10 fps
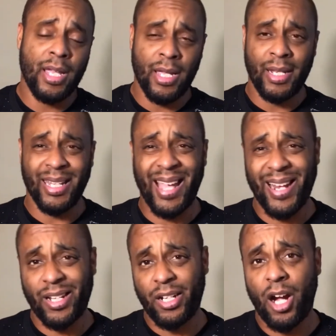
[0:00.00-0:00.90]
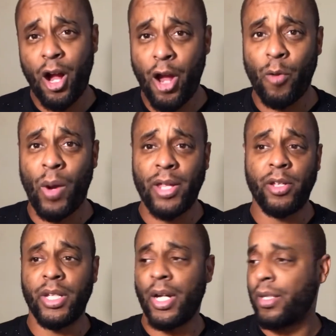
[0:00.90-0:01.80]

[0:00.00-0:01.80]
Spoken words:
that got a good heart while you're young.